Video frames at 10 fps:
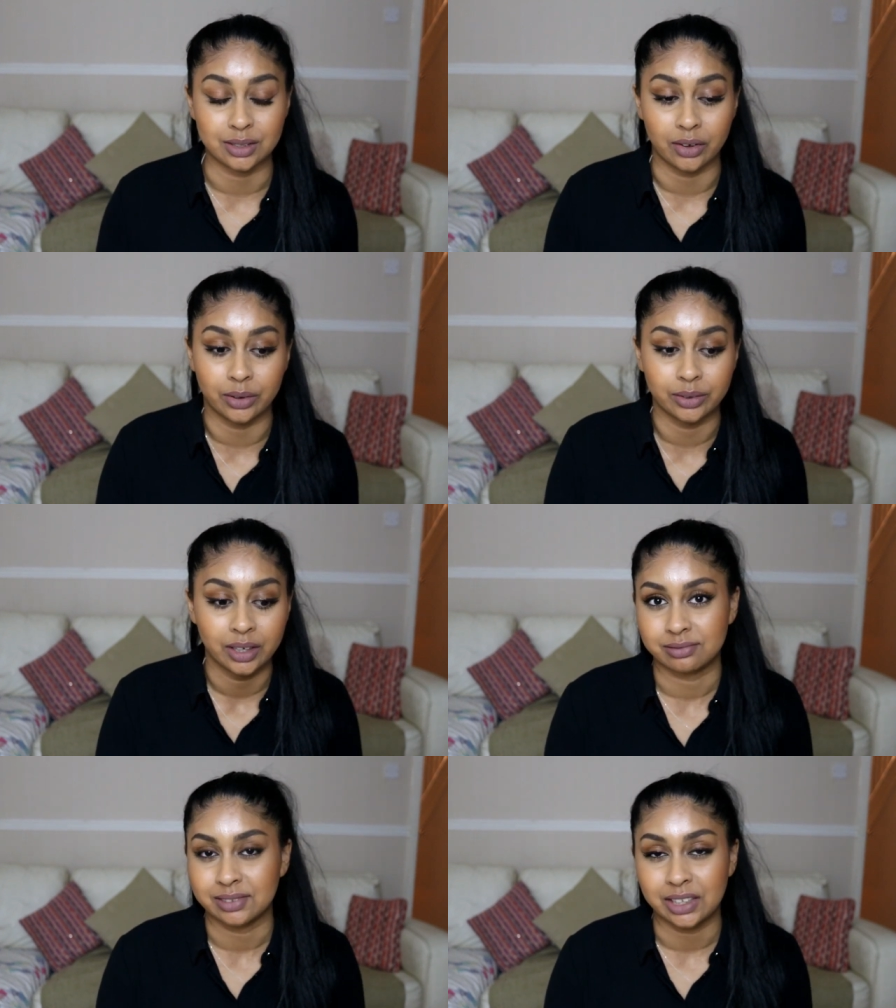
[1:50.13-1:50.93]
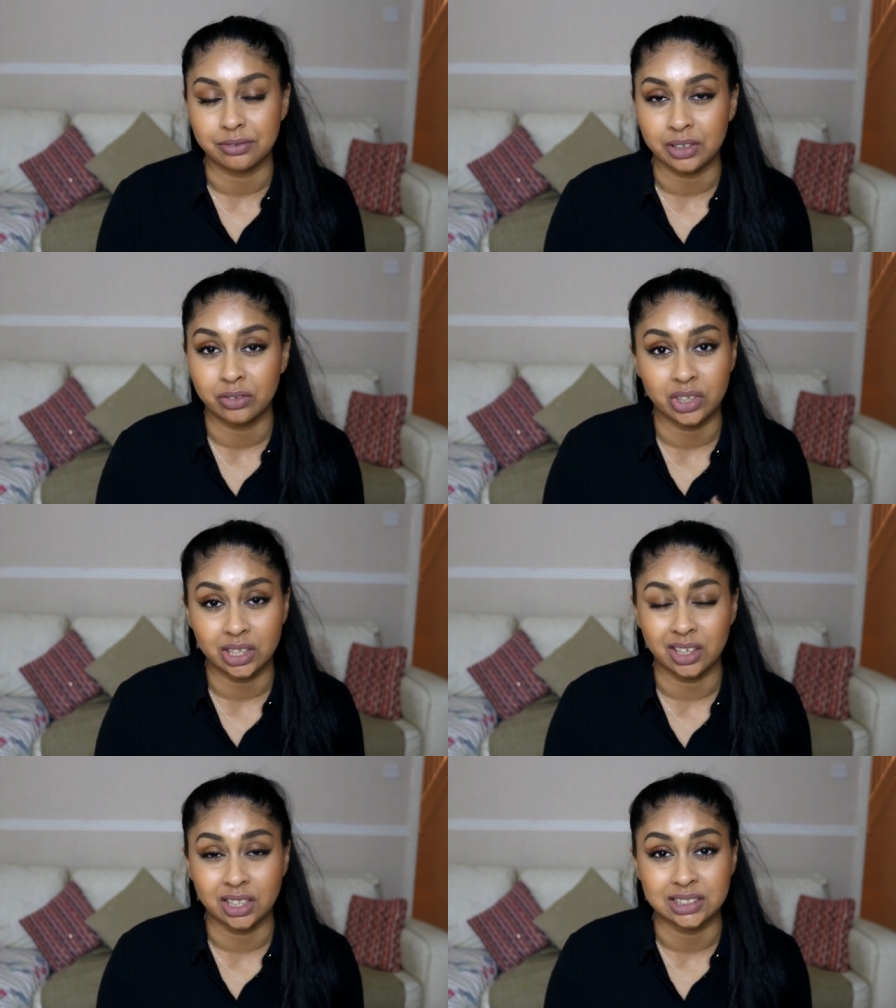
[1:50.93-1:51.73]
so they fit really
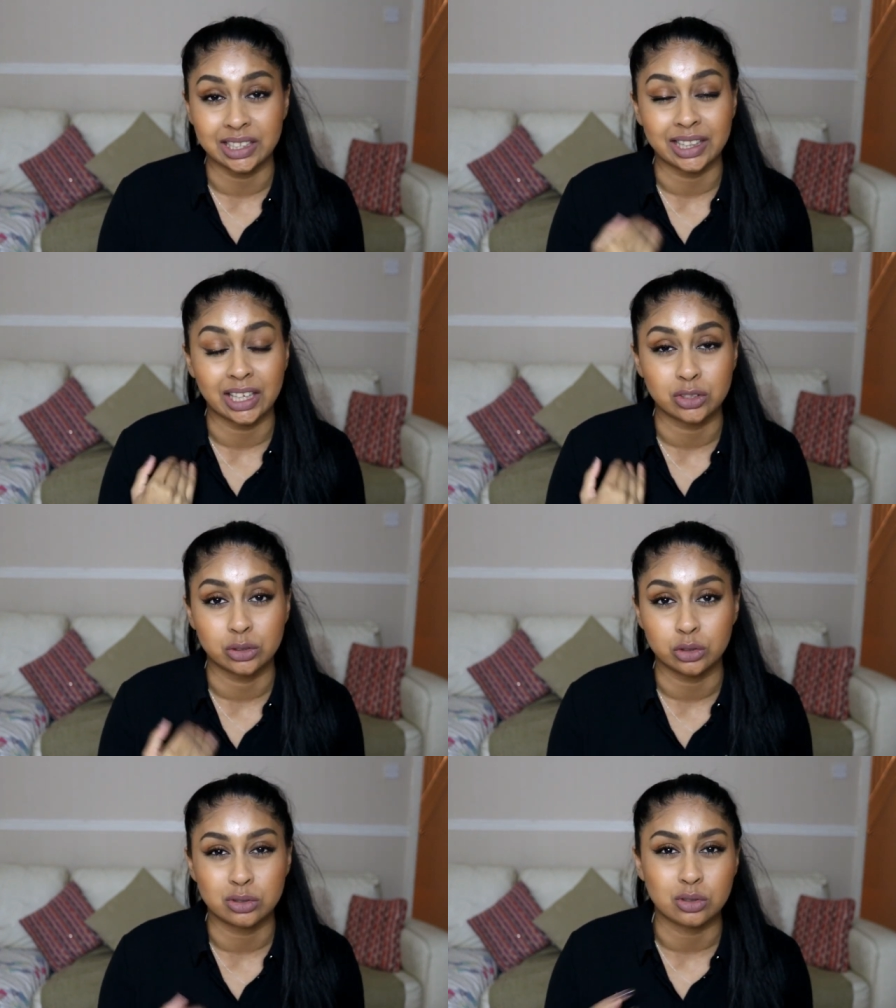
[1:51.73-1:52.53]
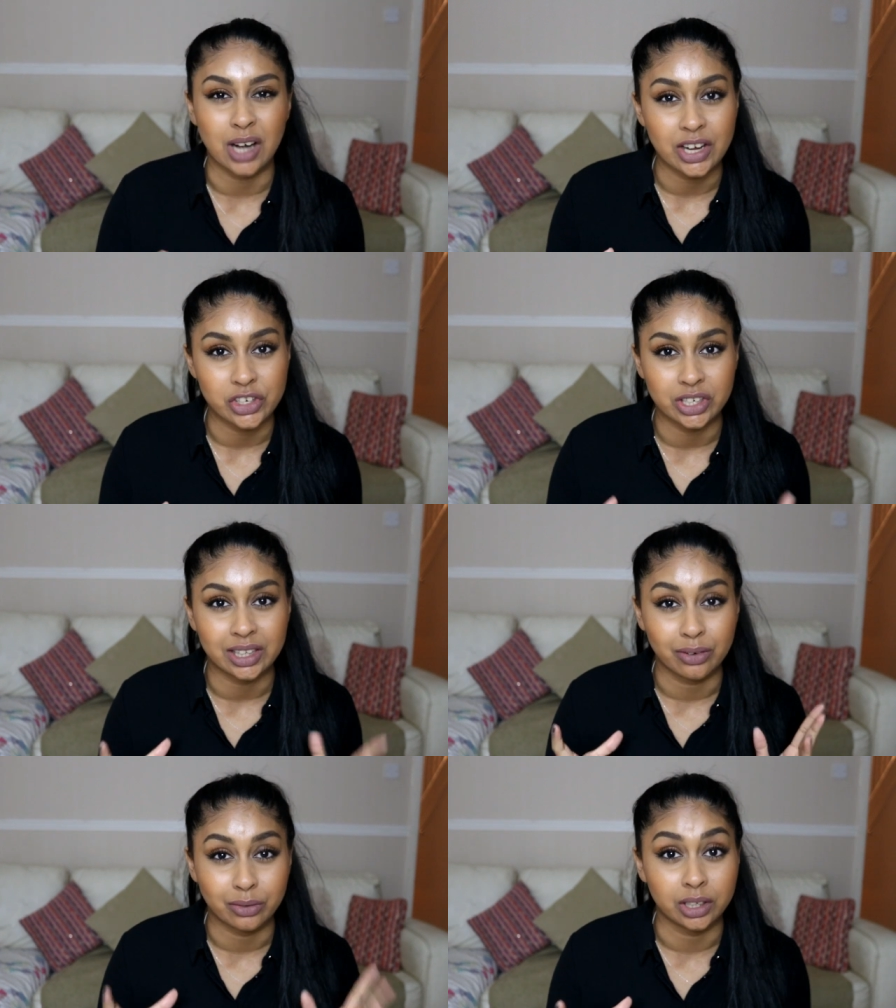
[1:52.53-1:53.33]
nicely and they're not scratchy,
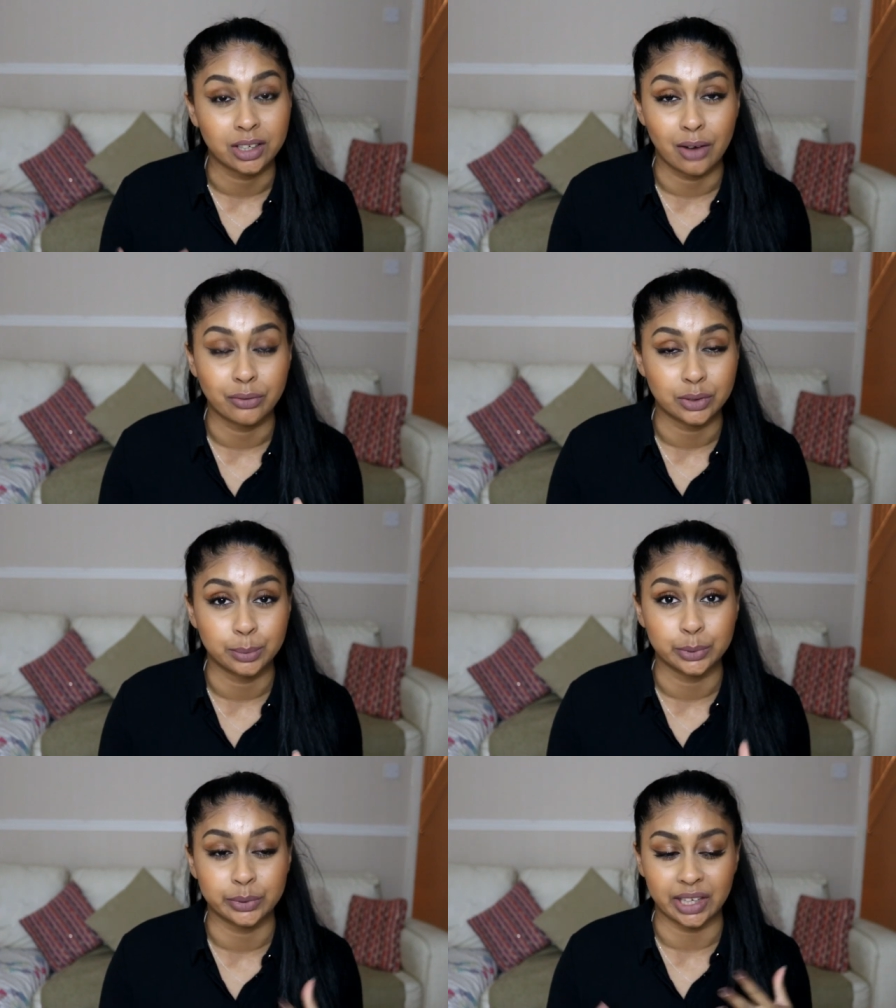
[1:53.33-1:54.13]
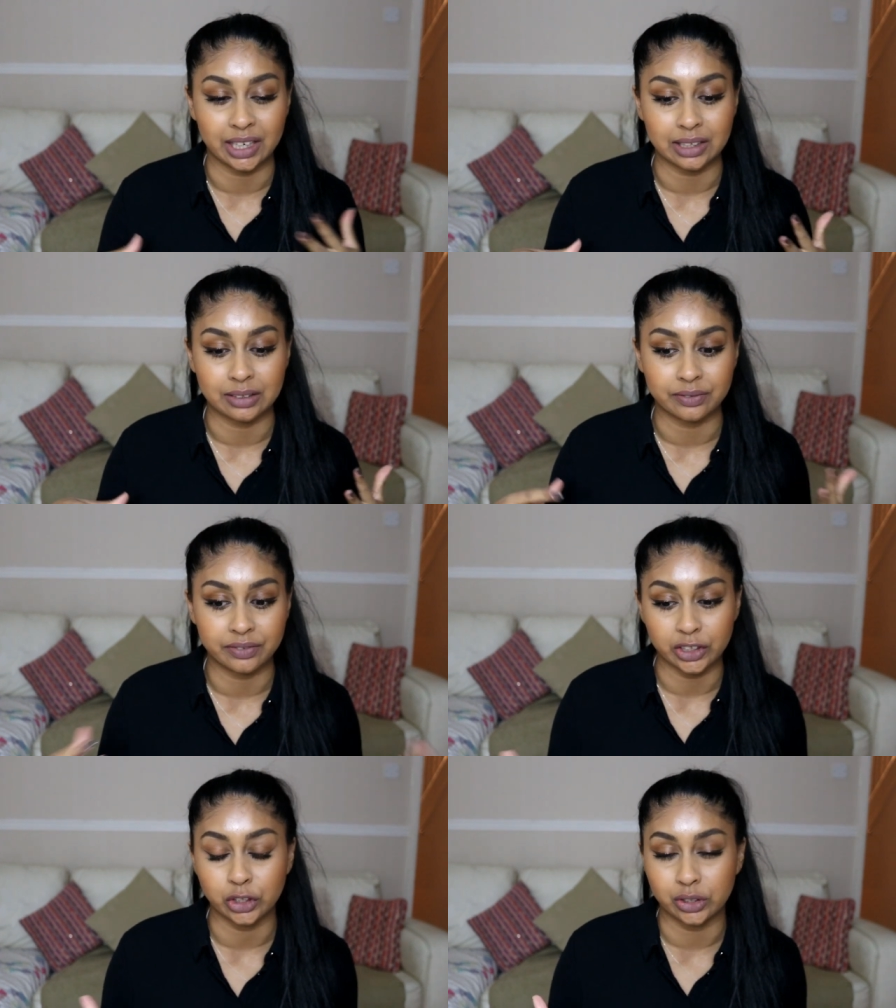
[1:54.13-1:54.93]
they're really comfortable, they
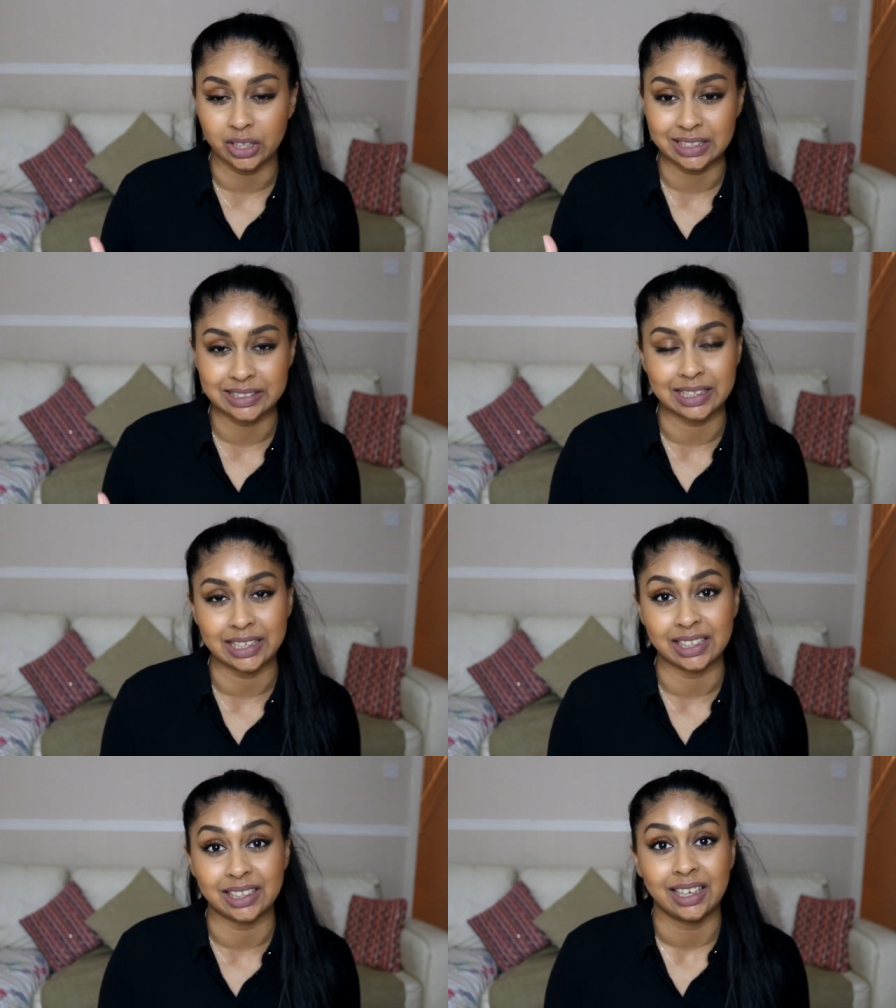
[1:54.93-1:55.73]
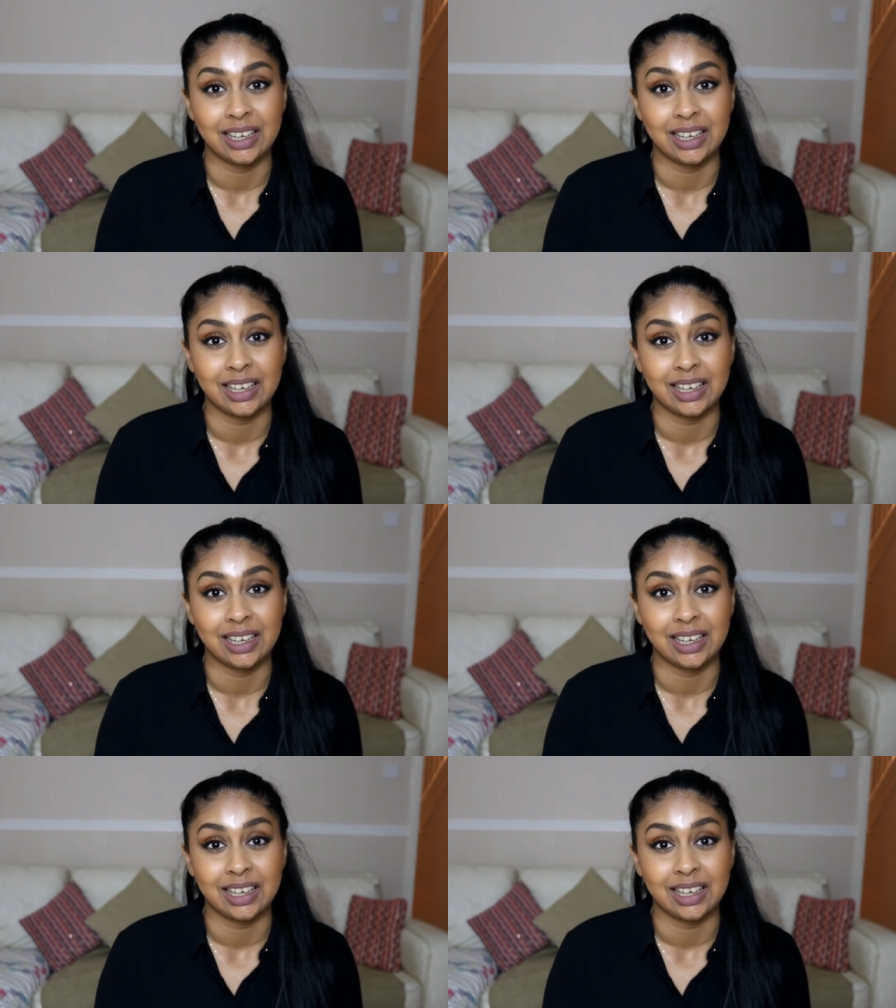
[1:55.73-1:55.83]
fit you nicely.